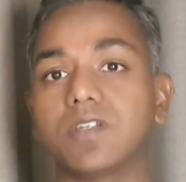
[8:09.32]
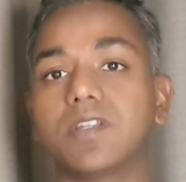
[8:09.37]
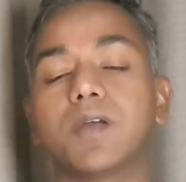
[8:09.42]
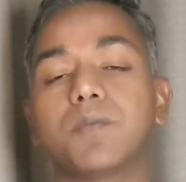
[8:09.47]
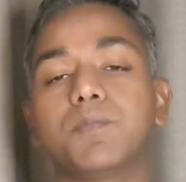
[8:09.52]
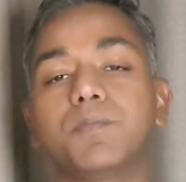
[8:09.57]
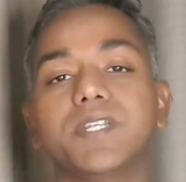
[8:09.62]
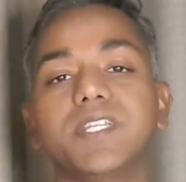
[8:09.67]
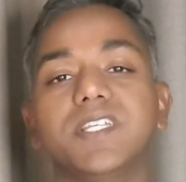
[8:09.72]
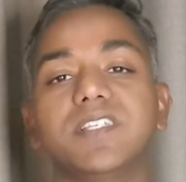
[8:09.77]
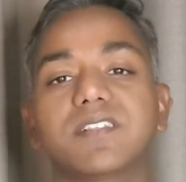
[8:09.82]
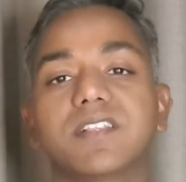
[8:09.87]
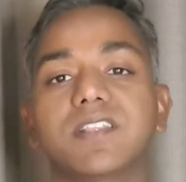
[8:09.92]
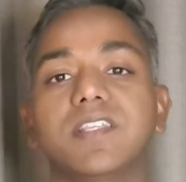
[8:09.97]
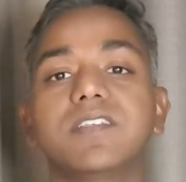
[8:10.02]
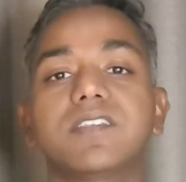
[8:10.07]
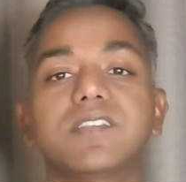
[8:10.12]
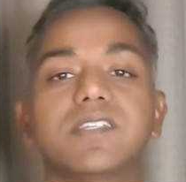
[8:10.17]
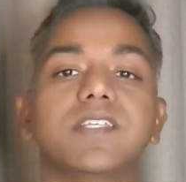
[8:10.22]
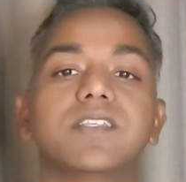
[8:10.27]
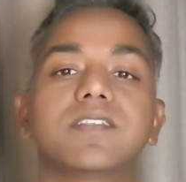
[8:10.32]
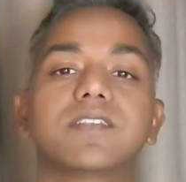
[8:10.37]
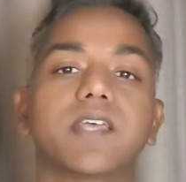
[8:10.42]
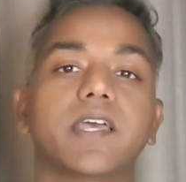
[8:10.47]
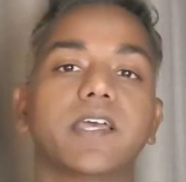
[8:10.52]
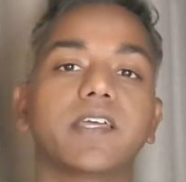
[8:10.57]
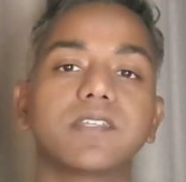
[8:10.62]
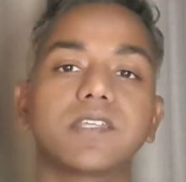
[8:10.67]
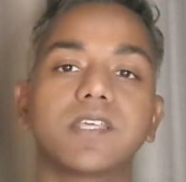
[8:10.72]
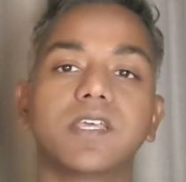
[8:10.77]
companies list is
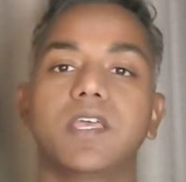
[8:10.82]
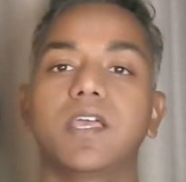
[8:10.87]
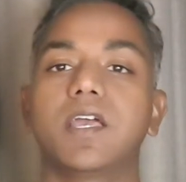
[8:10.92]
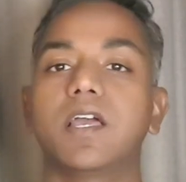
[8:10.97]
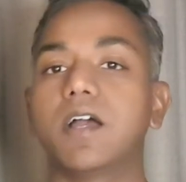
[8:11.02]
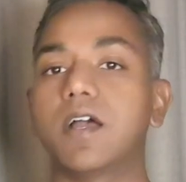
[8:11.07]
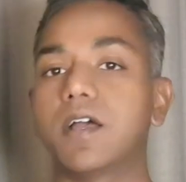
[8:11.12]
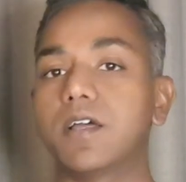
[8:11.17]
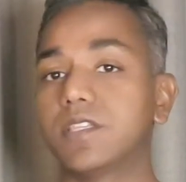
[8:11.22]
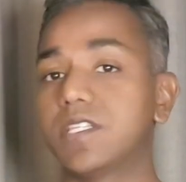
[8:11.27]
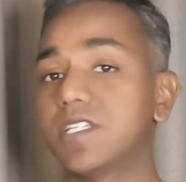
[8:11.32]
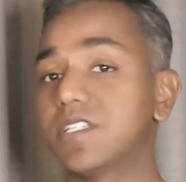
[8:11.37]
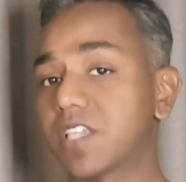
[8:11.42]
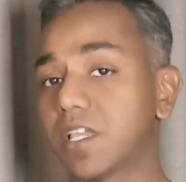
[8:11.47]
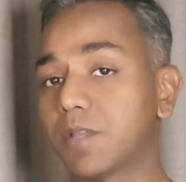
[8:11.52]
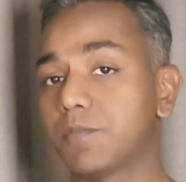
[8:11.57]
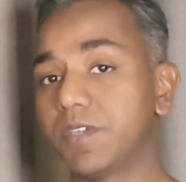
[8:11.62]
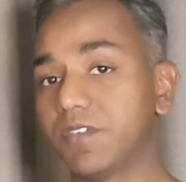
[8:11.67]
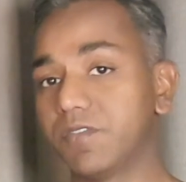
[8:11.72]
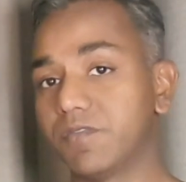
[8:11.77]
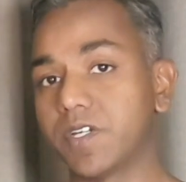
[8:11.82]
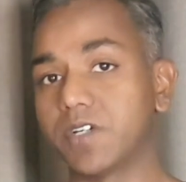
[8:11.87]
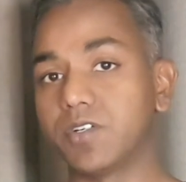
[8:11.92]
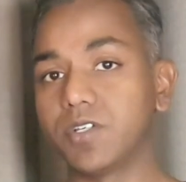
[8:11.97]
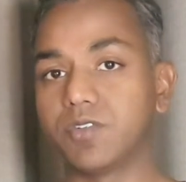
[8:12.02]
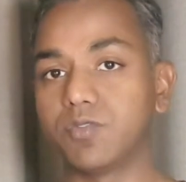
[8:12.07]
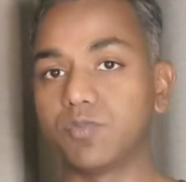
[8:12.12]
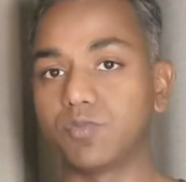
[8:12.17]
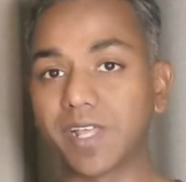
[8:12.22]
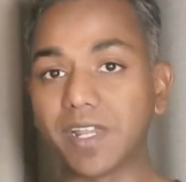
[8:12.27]
that these can be
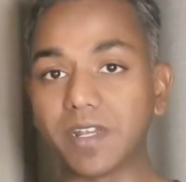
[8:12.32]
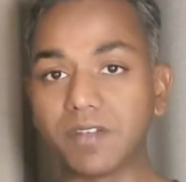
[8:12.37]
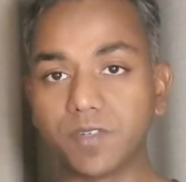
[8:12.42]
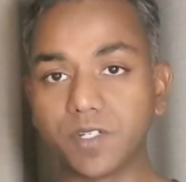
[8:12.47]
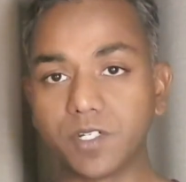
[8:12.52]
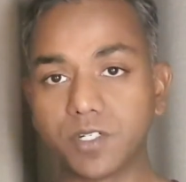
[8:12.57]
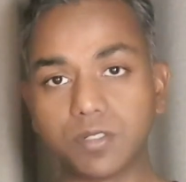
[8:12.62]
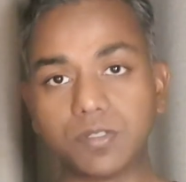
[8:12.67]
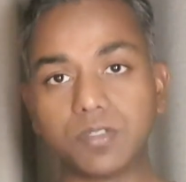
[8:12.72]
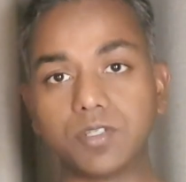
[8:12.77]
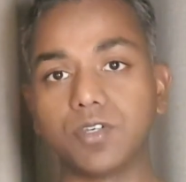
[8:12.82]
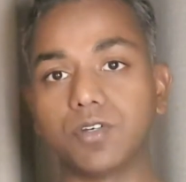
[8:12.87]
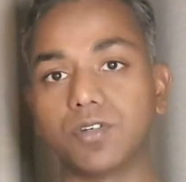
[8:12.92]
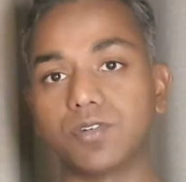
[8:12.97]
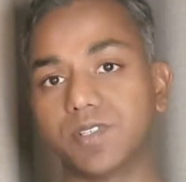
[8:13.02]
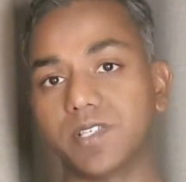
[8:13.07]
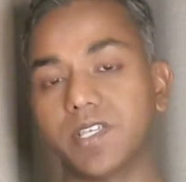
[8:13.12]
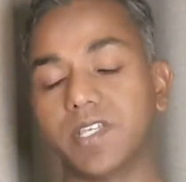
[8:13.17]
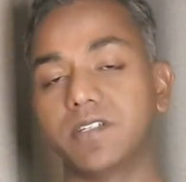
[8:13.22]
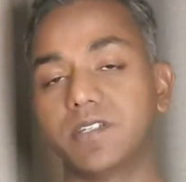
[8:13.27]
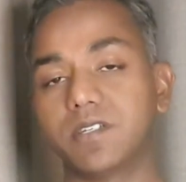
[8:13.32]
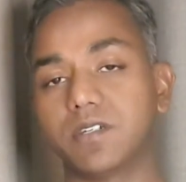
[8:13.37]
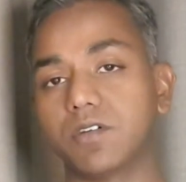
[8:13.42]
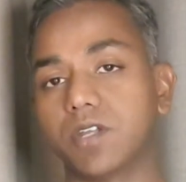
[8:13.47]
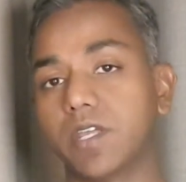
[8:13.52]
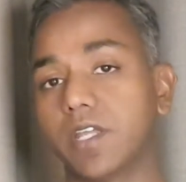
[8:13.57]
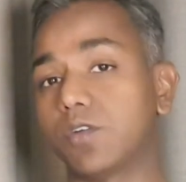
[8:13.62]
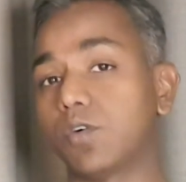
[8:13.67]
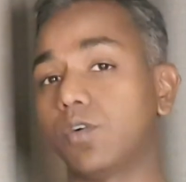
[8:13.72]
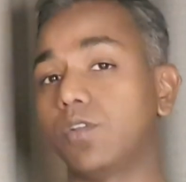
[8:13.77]
very relevant to your sector,
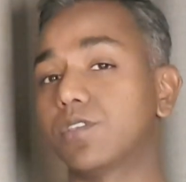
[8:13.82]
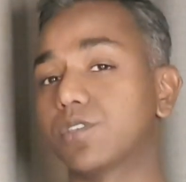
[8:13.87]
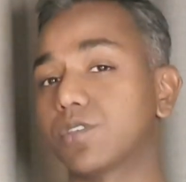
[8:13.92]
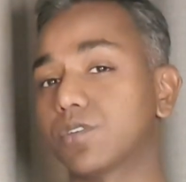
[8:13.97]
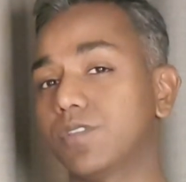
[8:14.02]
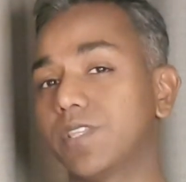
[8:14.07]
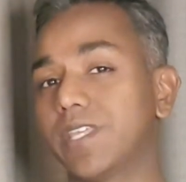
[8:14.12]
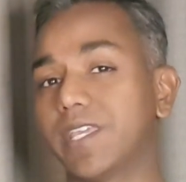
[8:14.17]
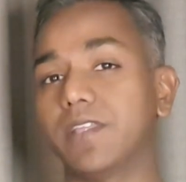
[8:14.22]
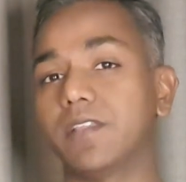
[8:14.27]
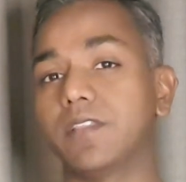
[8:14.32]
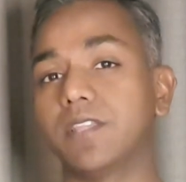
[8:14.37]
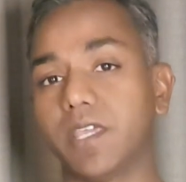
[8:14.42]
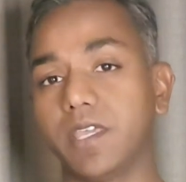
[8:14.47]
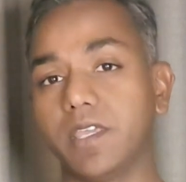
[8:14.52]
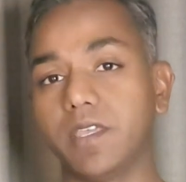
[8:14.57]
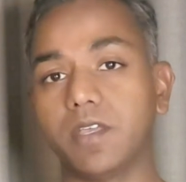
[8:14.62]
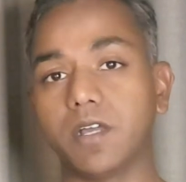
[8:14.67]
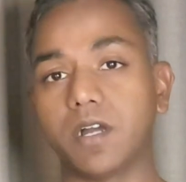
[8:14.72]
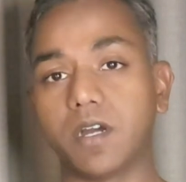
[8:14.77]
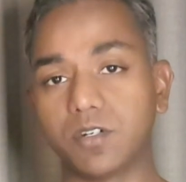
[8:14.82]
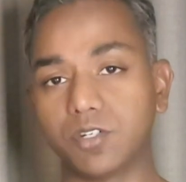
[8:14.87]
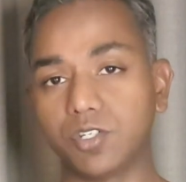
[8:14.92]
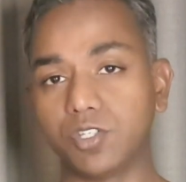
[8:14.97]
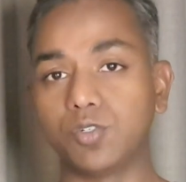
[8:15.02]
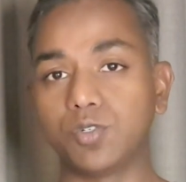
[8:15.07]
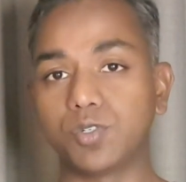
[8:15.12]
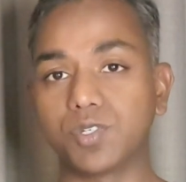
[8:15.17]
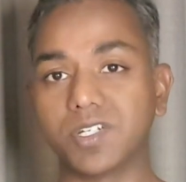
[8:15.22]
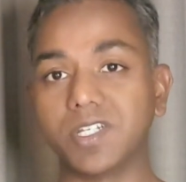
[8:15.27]
and also they are
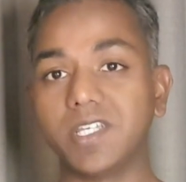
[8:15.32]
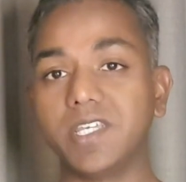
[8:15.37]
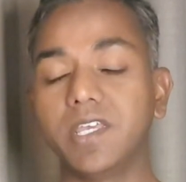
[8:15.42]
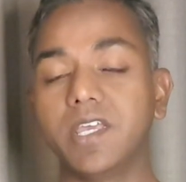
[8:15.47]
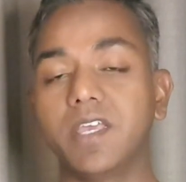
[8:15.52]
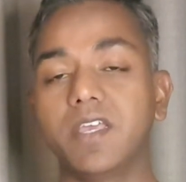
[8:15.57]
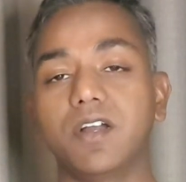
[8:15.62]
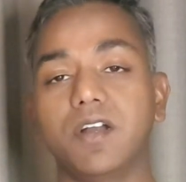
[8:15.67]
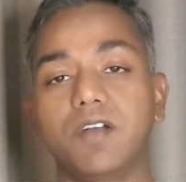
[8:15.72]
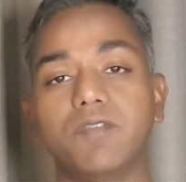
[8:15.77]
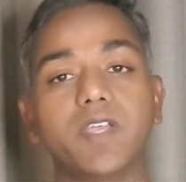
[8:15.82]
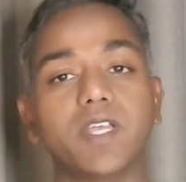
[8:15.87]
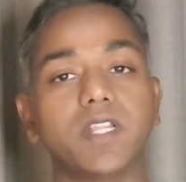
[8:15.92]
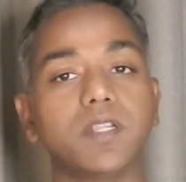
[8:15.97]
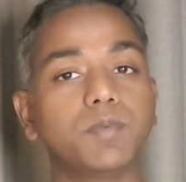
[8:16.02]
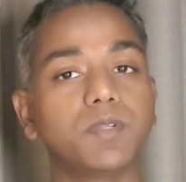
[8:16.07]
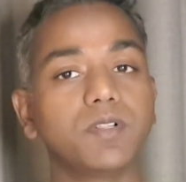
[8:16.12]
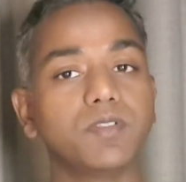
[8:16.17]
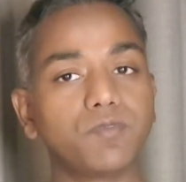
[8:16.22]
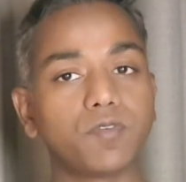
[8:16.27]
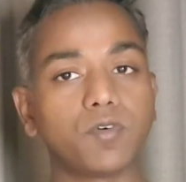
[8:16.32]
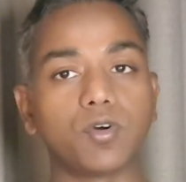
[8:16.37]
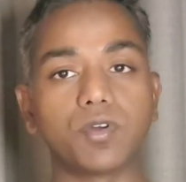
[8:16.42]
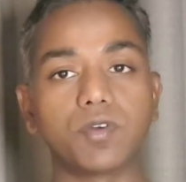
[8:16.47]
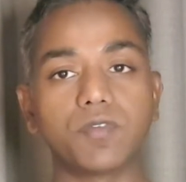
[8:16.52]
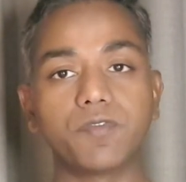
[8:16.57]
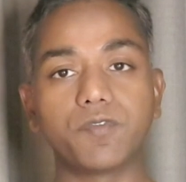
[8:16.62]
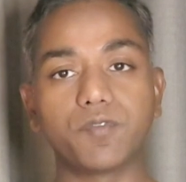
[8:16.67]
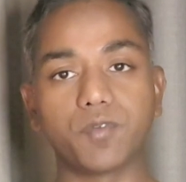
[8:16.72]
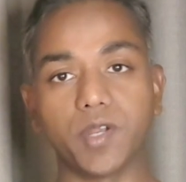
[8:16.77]
usually available for
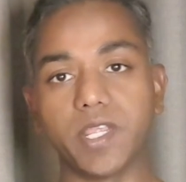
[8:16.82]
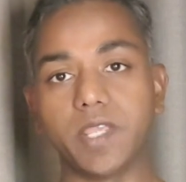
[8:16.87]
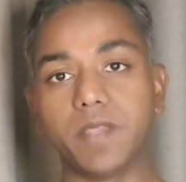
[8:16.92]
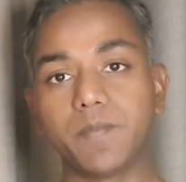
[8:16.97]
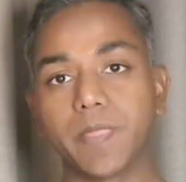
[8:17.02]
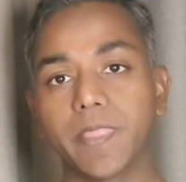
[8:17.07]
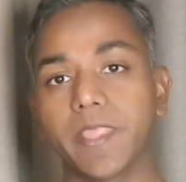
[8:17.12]
free.